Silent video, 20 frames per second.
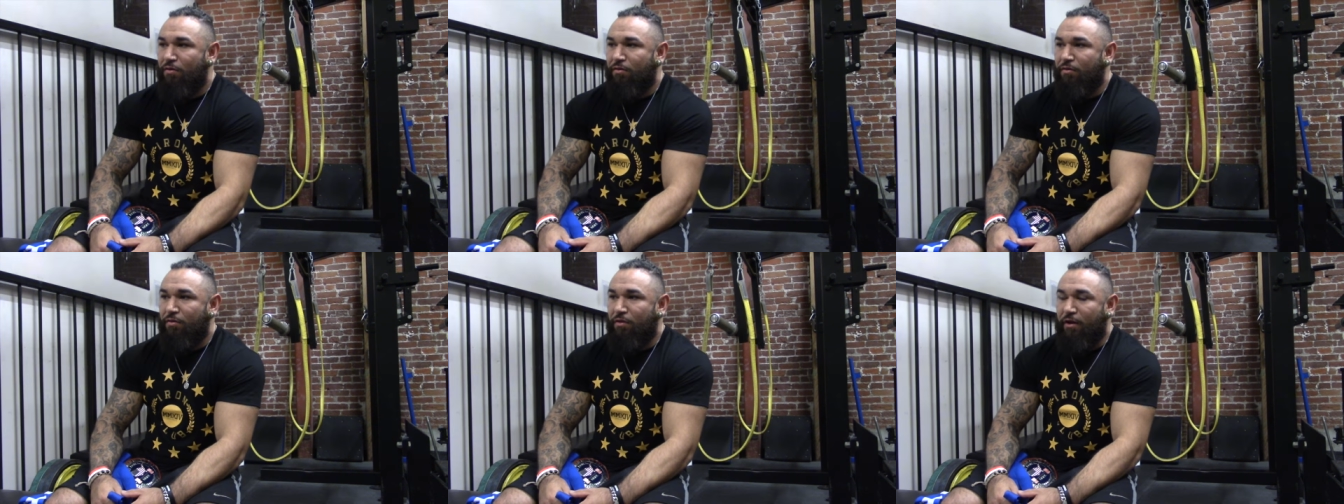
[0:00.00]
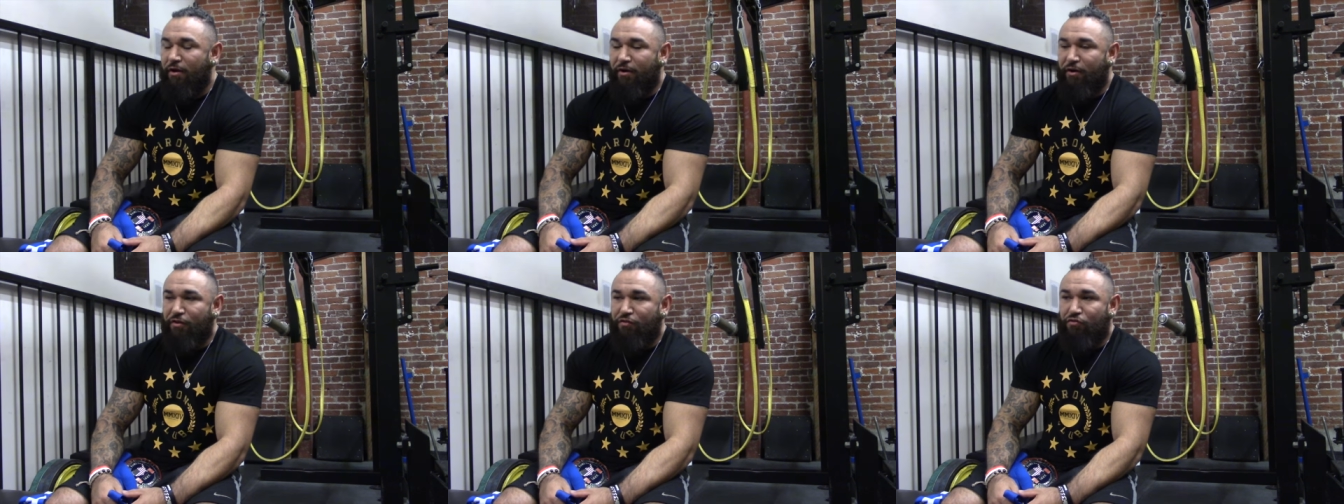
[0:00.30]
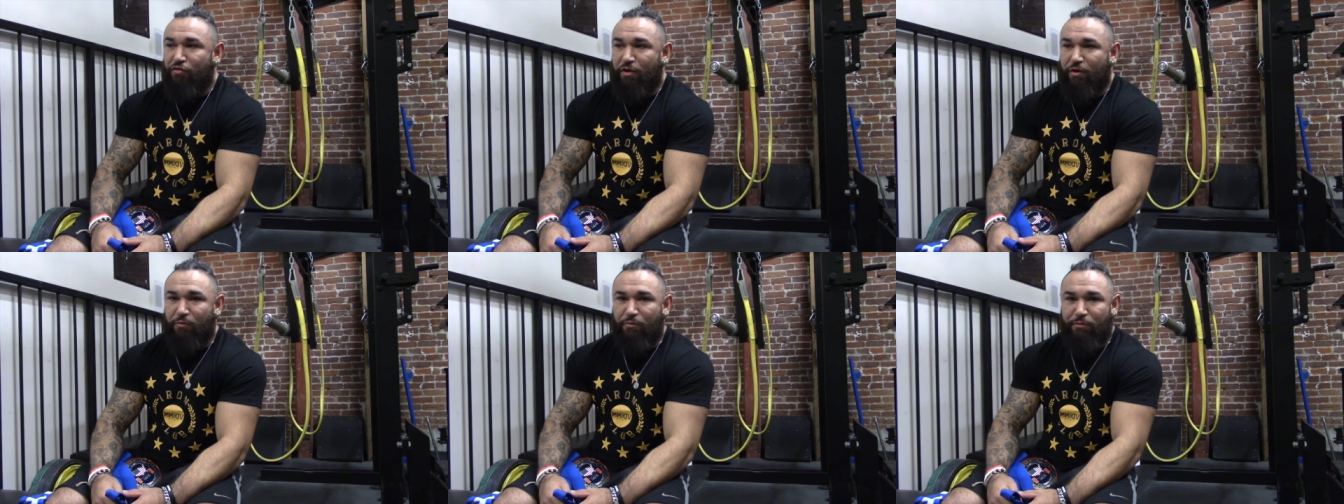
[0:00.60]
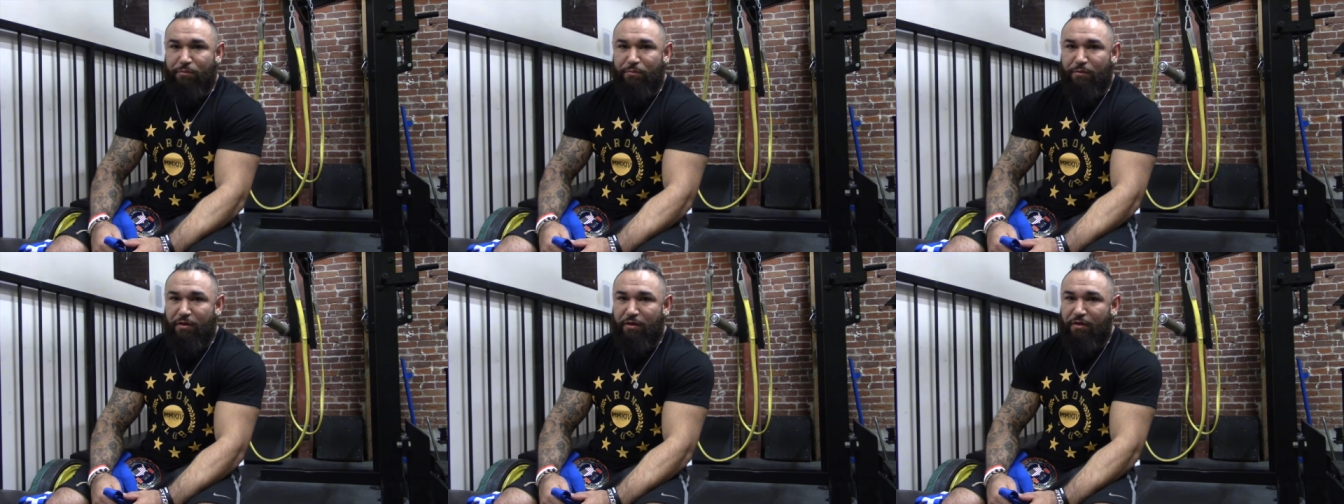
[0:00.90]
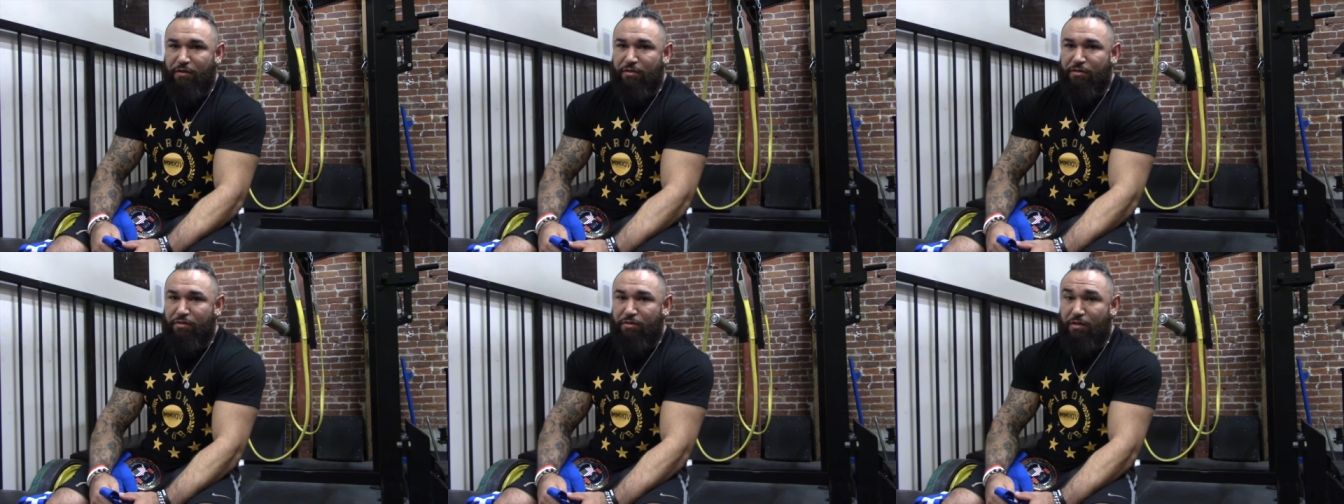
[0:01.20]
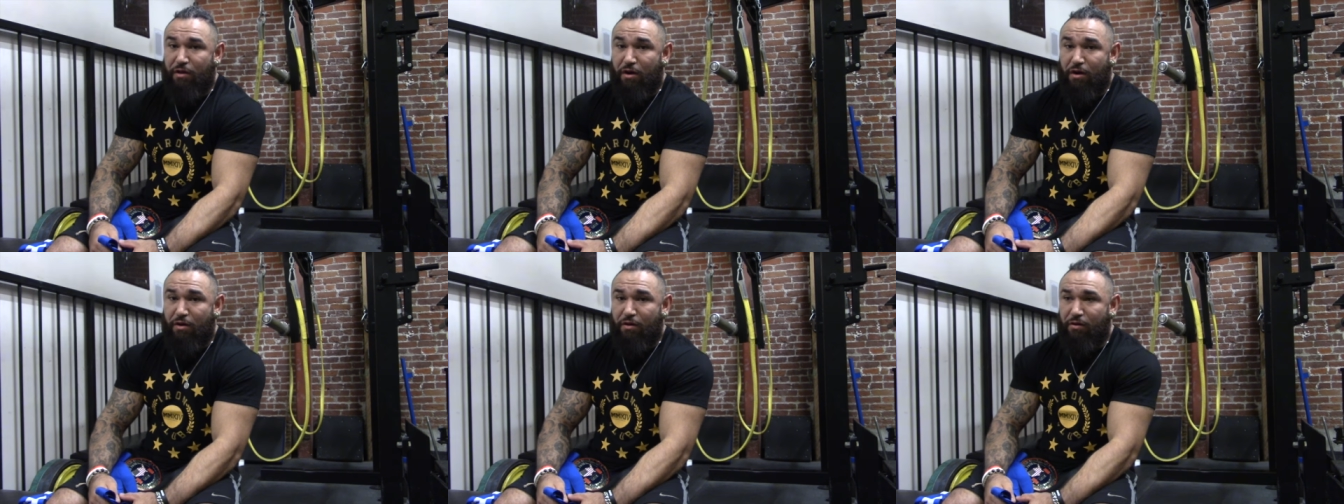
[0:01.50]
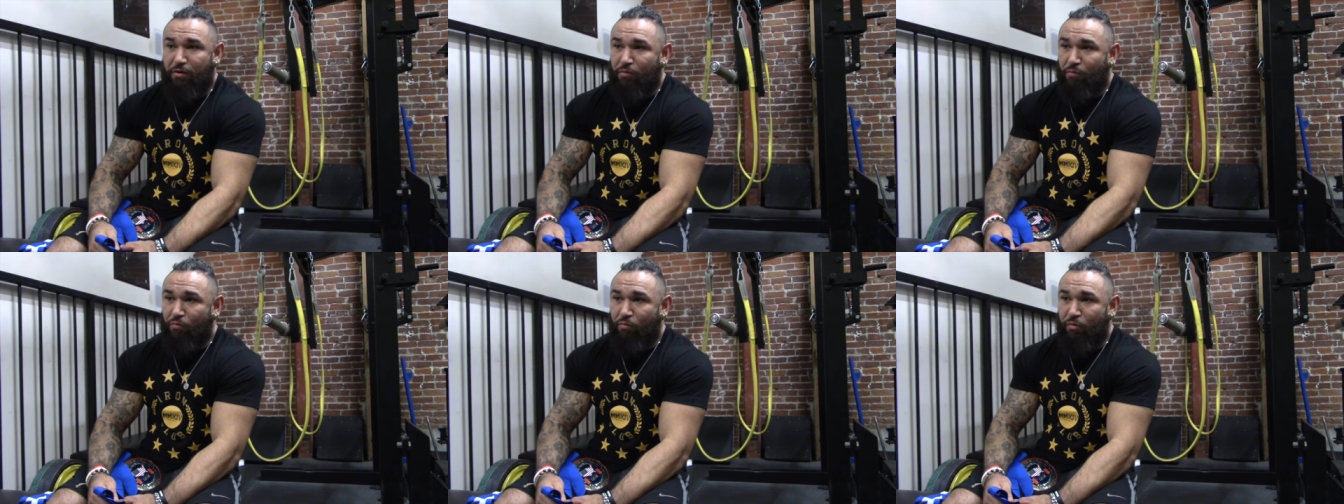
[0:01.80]
Larry trained with me
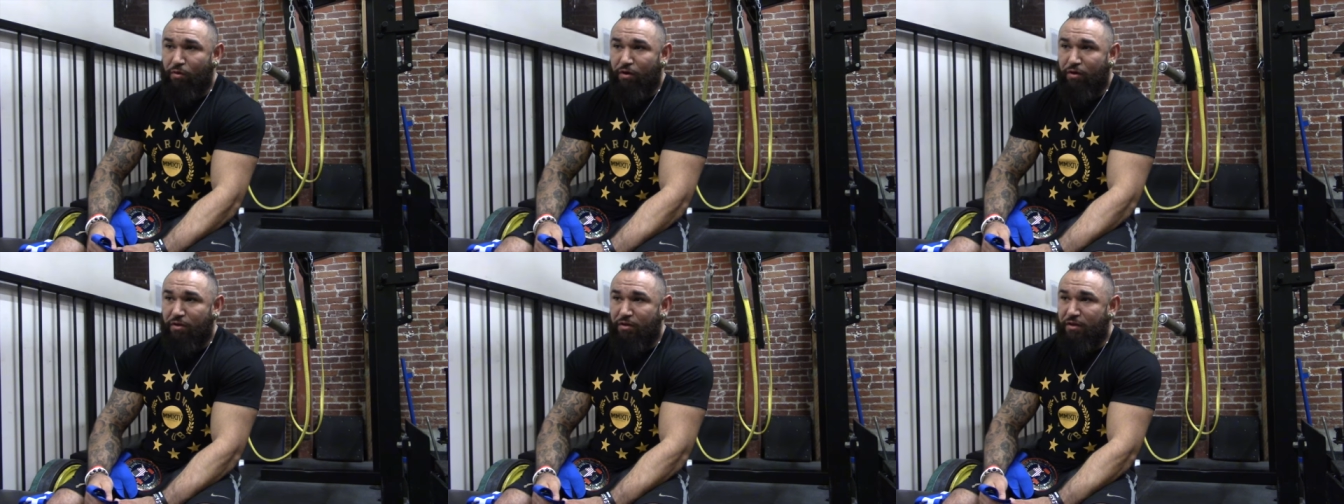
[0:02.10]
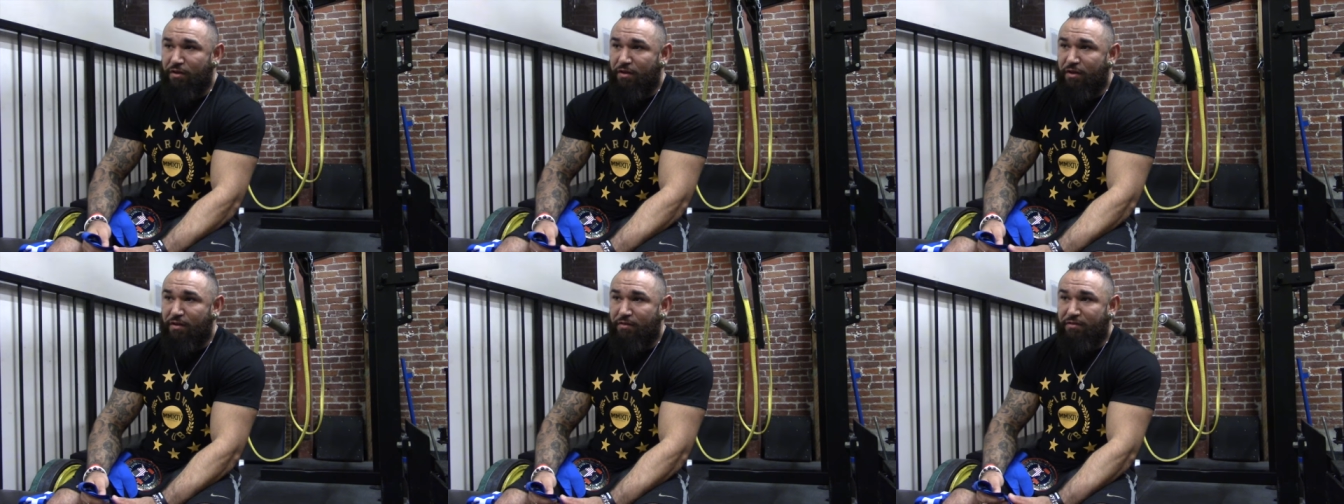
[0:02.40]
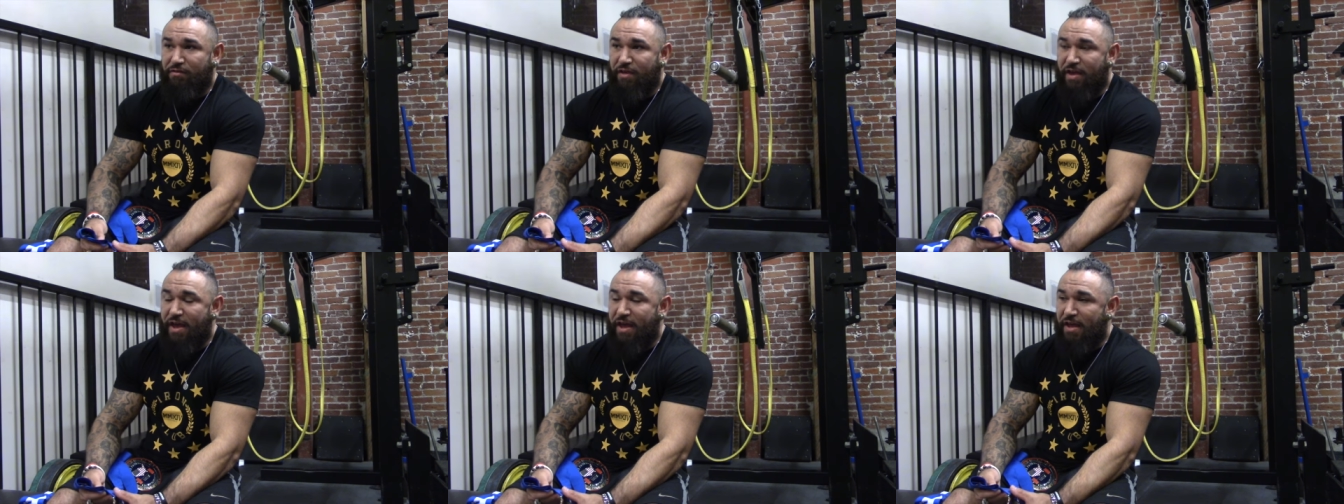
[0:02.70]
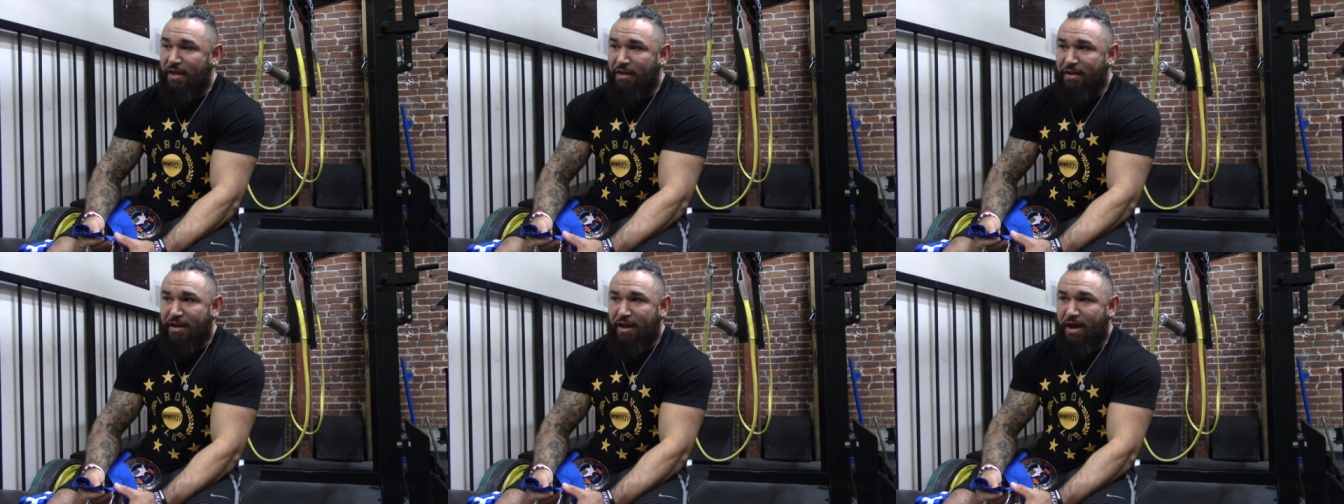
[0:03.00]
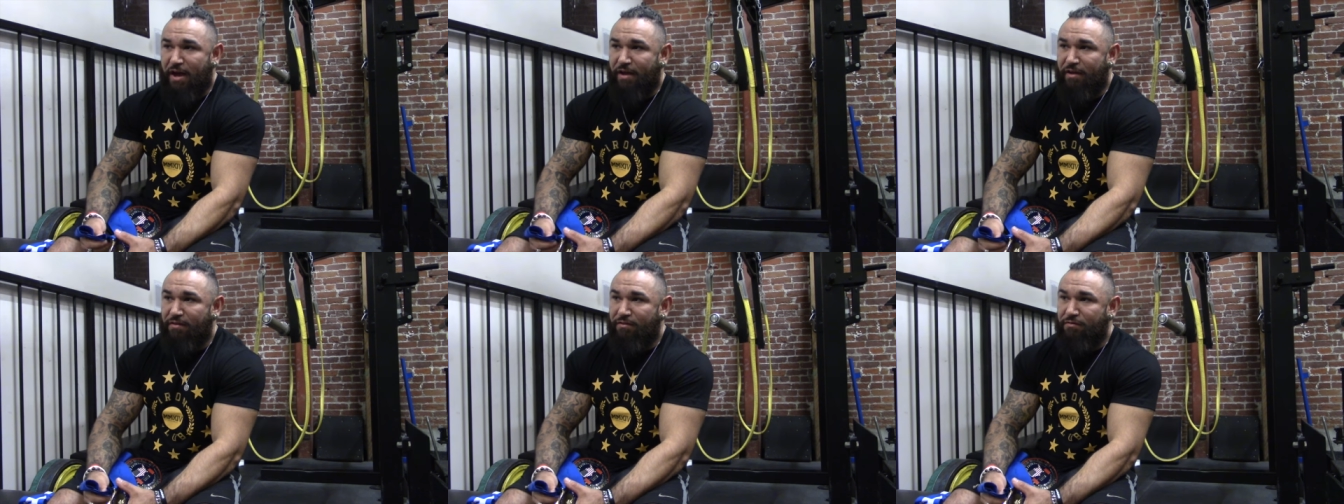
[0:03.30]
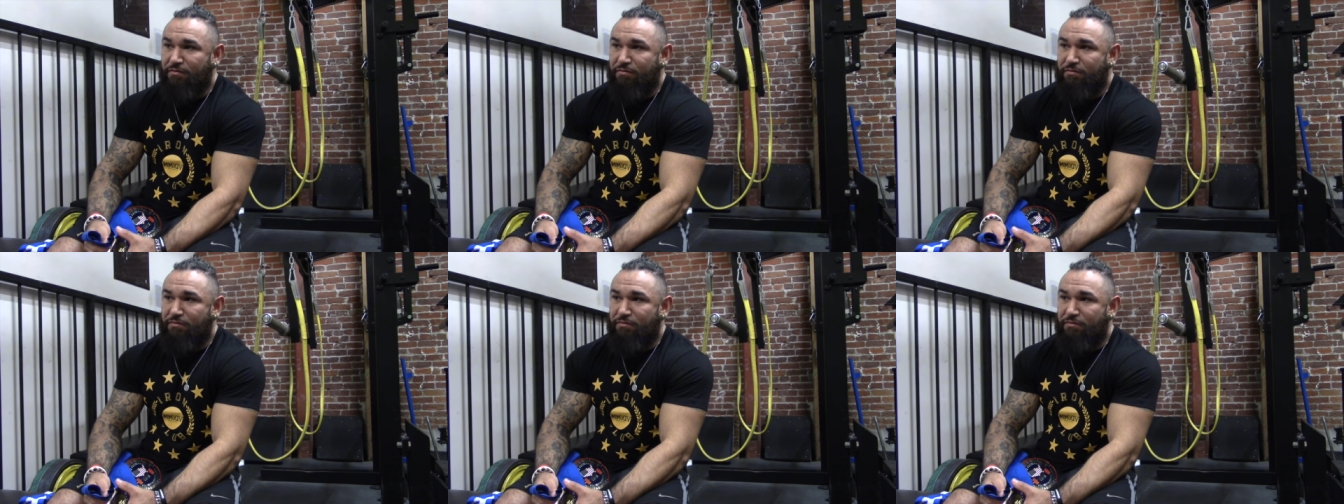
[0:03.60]
really day and night.